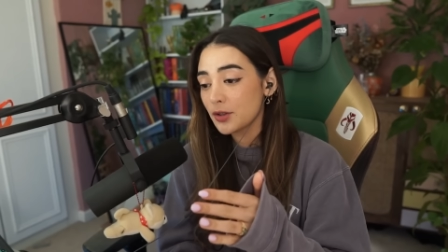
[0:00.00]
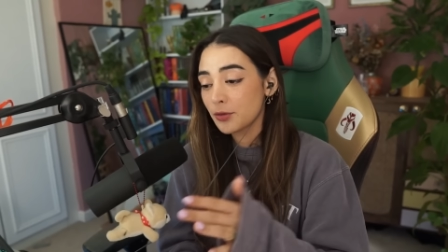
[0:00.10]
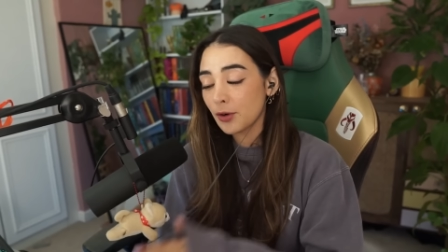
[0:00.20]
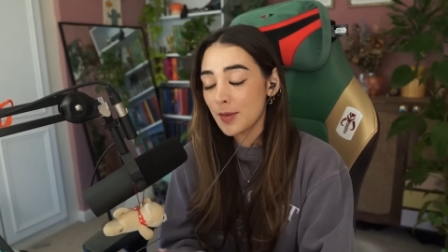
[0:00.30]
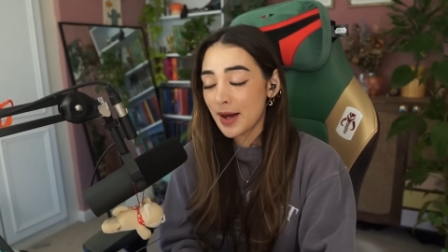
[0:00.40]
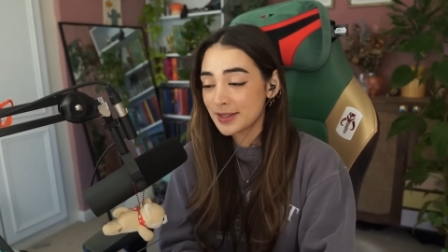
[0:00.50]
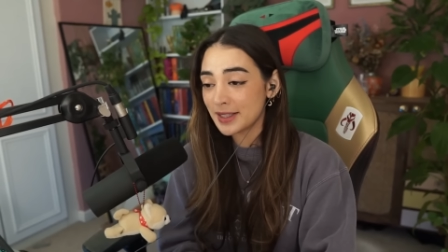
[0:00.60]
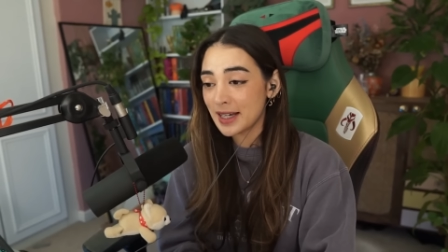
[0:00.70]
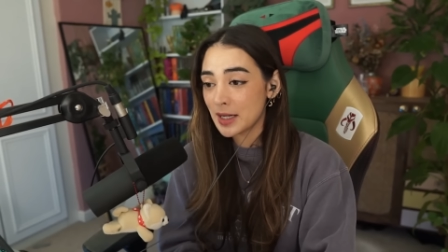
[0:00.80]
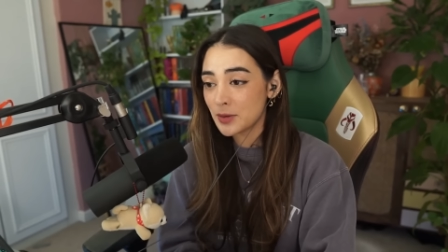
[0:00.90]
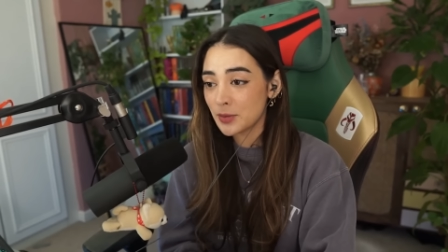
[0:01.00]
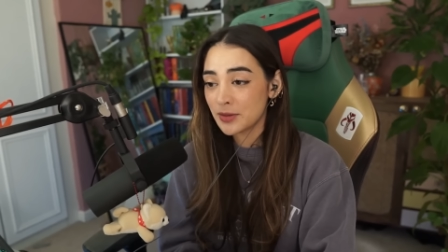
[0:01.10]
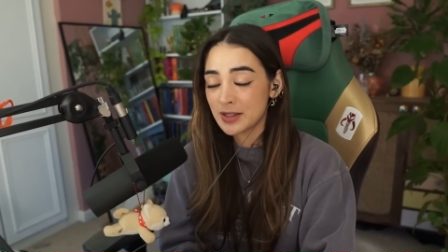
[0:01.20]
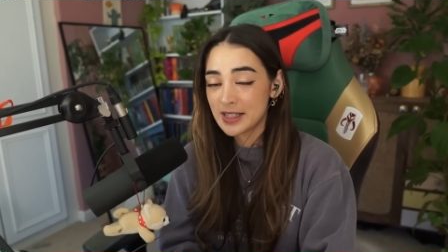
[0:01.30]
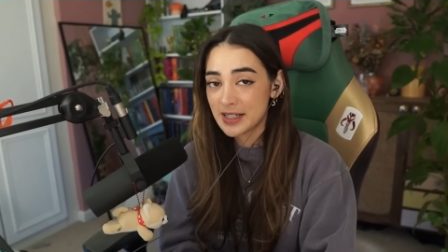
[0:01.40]
The romance at the end
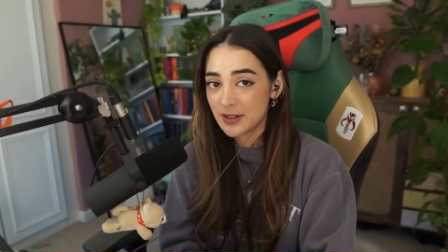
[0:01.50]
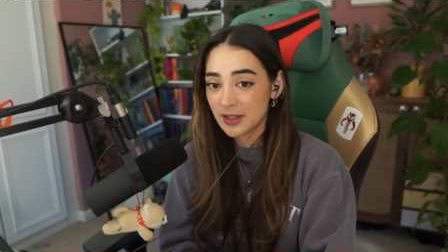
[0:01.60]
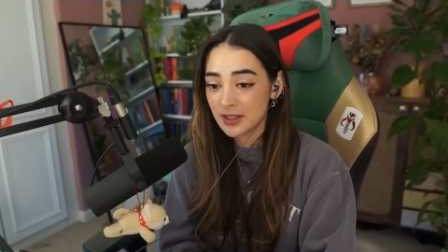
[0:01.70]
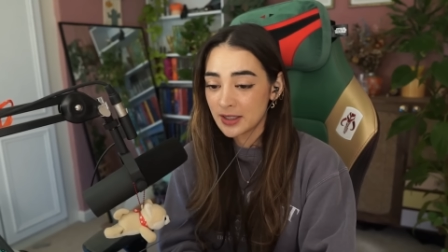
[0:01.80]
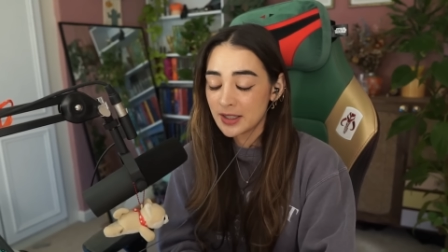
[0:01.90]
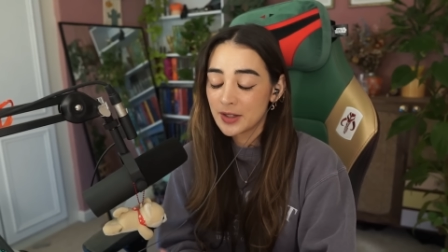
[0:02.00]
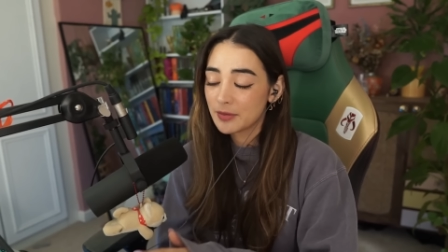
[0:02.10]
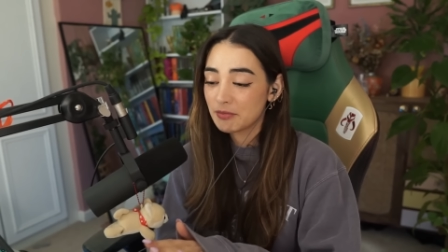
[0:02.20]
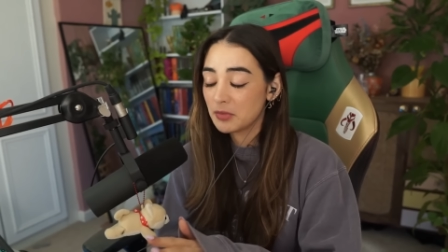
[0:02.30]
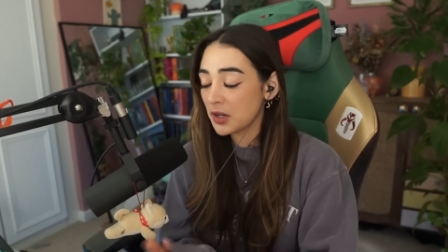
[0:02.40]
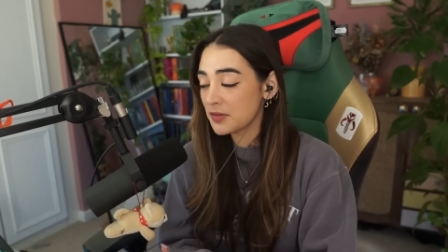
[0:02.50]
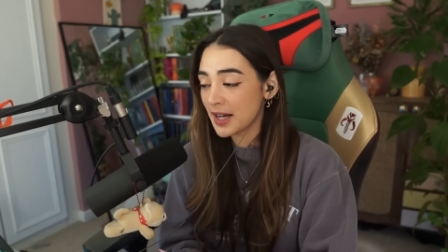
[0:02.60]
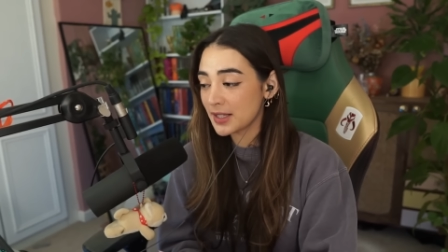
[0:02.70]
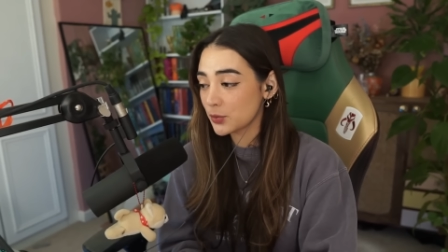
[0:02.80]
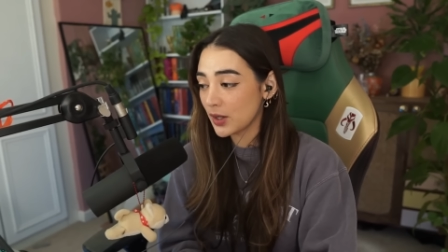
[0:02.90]
with Rhaenyra love
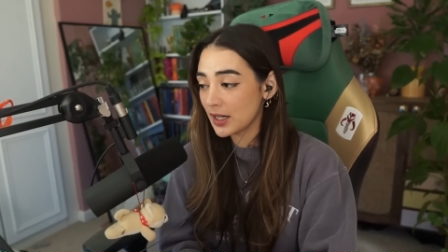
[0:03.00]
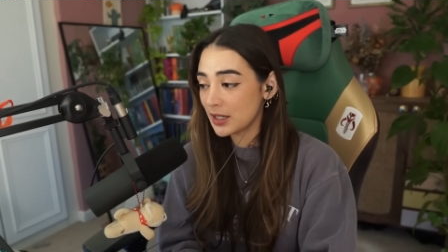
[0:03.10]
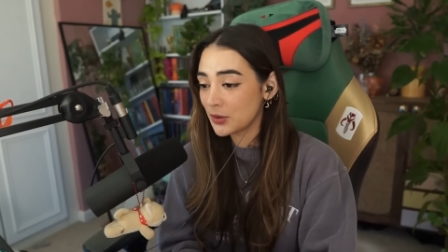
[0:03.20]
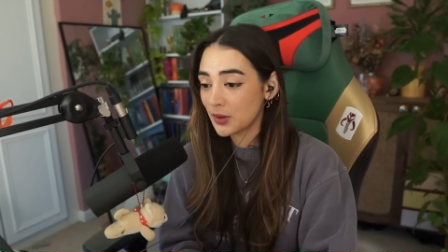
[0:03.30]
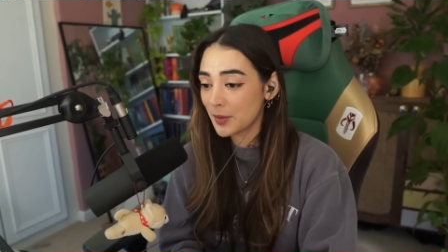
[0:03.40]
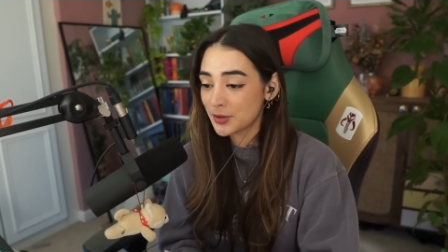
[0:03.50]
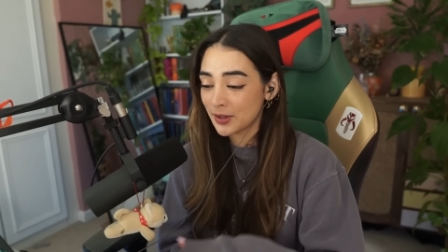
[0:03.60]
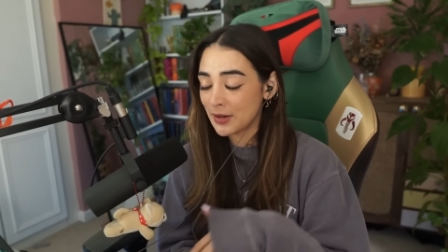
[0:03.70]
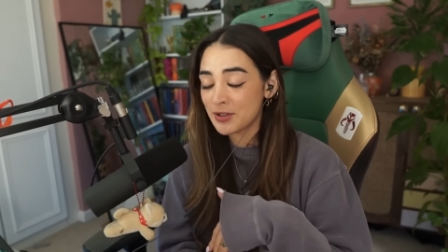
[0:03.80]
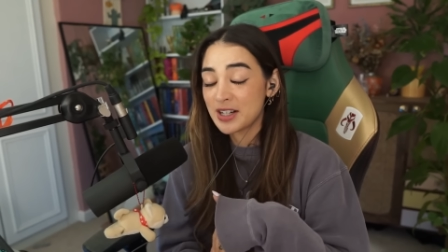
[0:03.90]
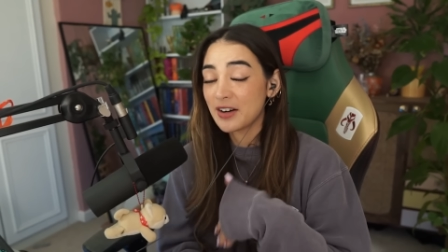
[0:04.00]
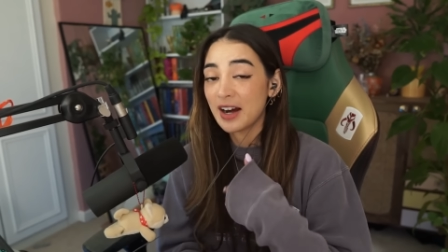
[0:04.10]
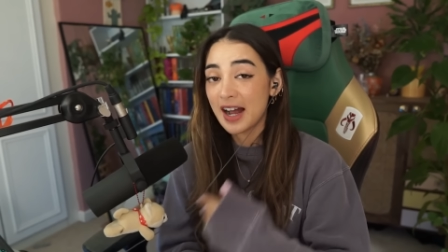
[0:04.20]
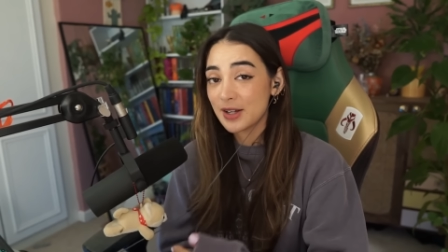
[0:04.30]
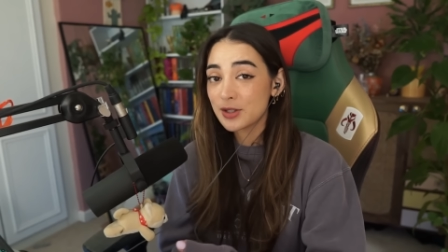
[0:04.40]
that as well. I'm so glad Rhaenyra
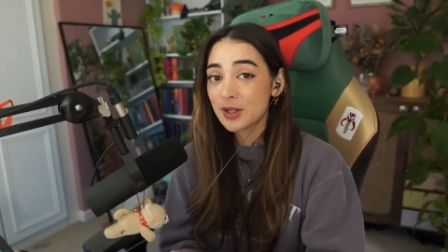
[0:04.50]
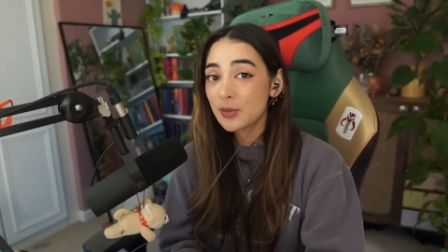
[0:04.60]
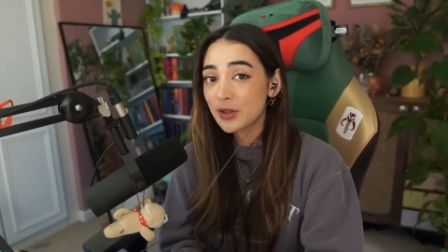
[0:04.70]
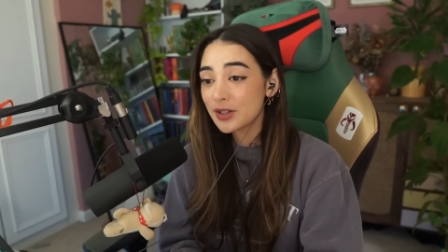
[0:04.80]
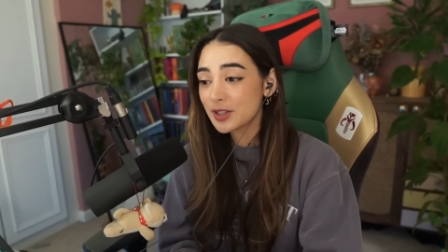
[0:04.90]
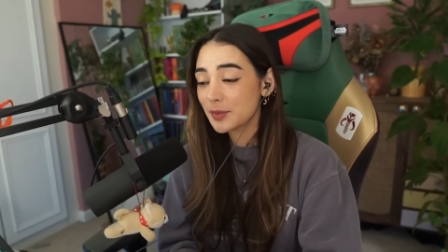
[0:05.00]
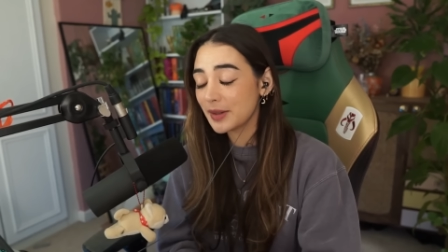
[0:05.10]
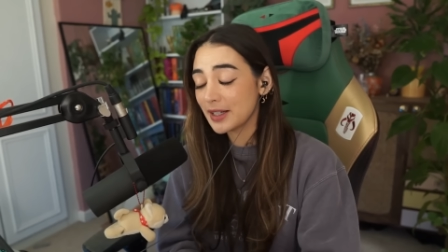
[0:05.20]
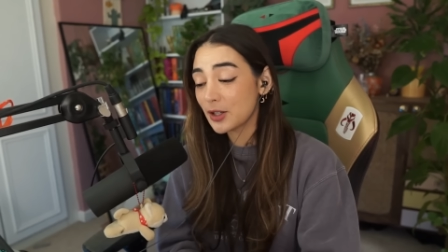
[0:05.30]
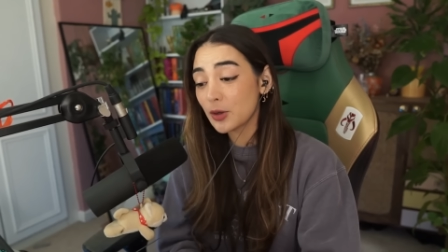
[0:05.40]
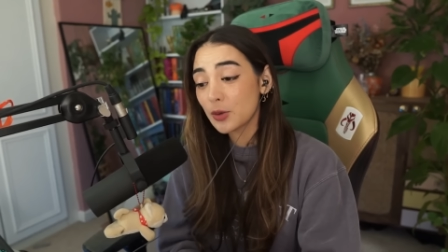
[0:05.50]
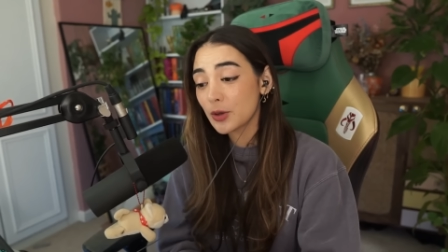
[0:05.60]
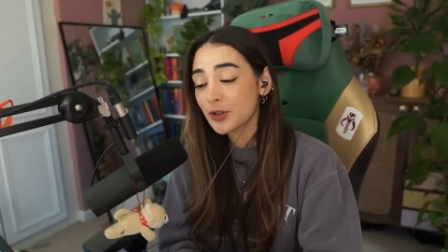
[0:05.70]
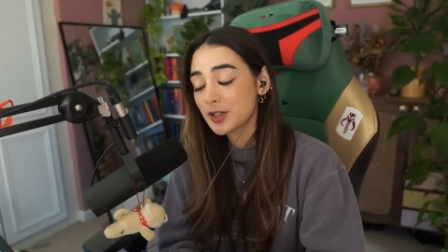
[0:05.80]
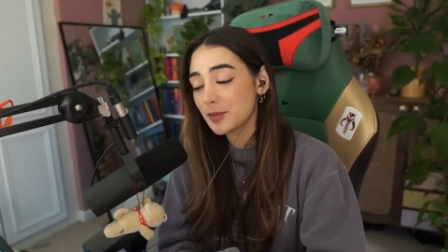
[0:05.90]
has someone to be in her
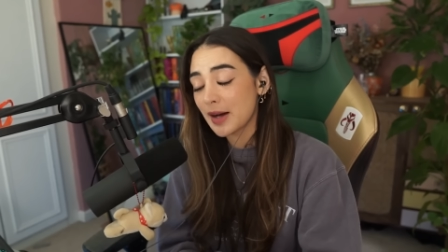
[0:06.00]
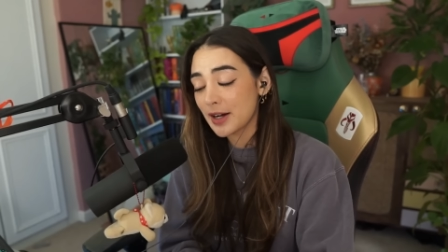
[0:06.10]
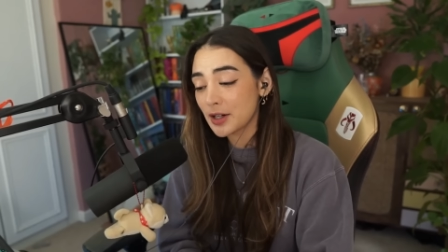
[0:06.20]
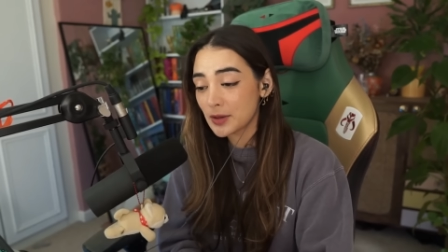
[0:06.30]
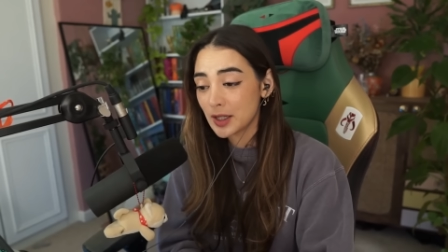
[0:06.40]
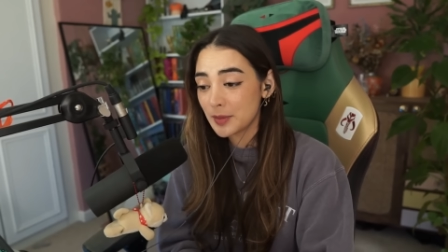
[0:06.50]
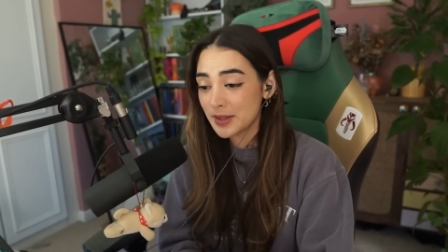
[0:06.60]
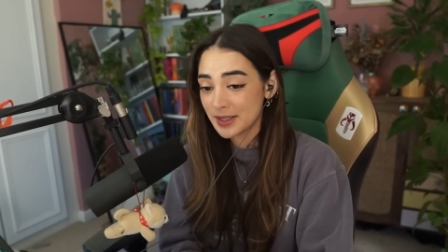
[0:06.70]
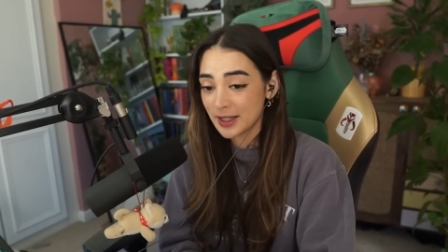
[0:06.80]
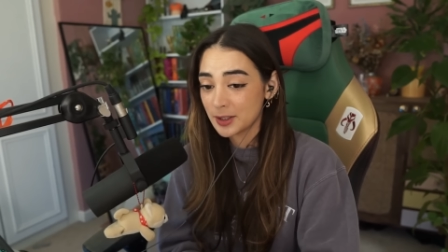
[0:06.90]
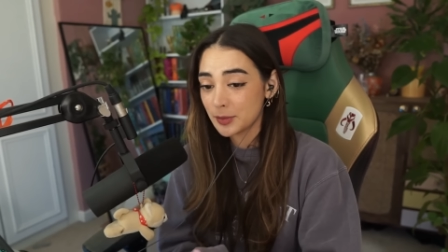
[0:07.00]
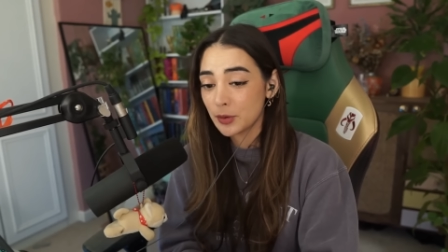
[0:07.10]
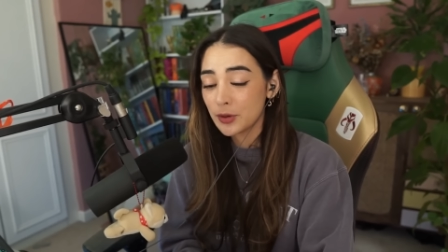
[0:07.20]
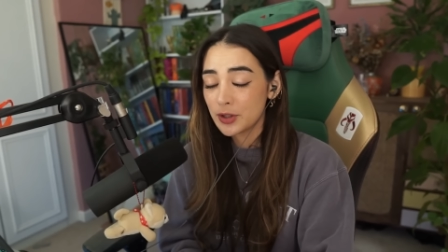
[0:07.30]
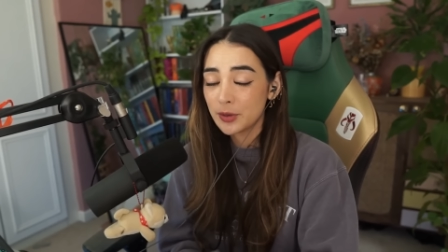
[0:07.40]
corner and to back her up and to say, I
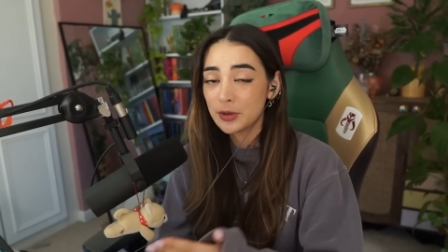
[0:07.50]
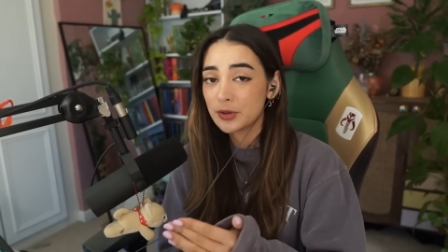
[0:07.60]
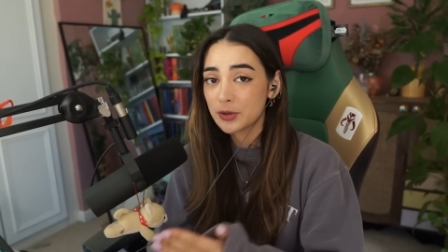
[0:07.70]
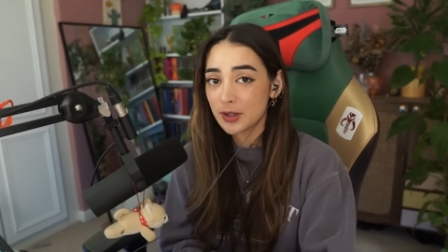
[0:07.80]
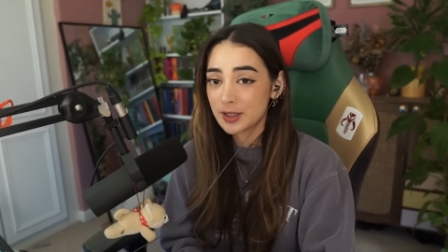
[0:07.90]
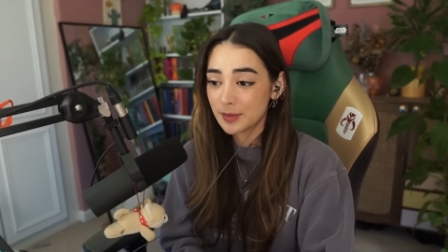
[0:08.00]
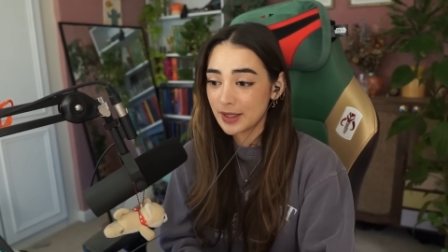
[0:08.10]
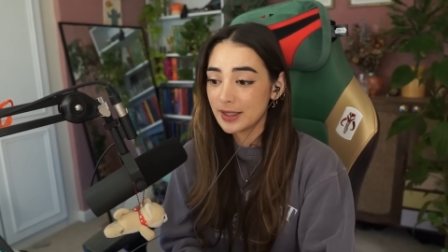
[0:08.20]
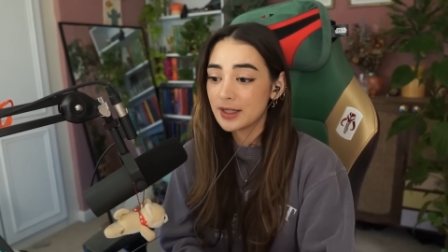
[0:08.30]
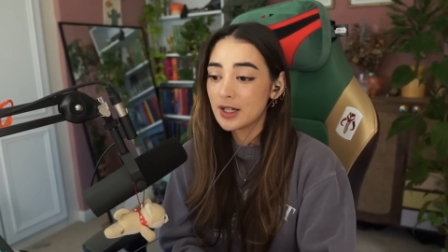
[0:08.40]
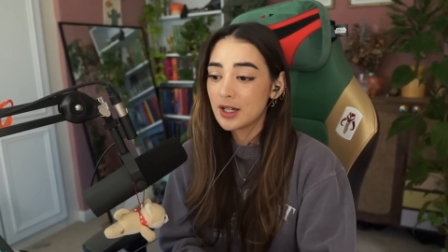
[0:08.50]
support you and you can trust me